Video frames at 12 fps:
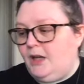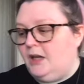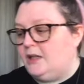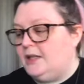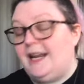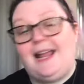
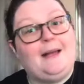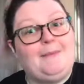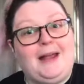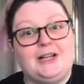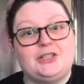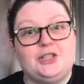Today I'm
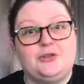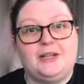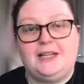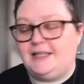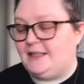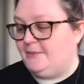actually
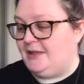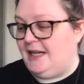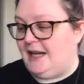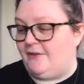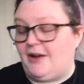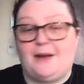drinking some
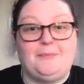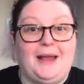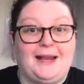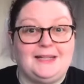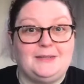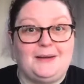tea. I've gotten
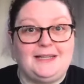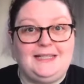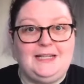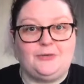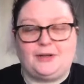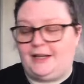back into my
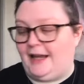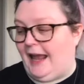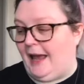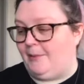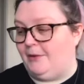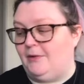tea drinking
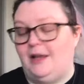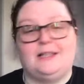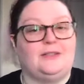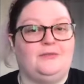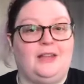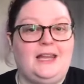habit
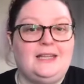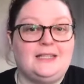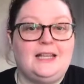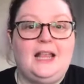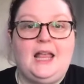as of late,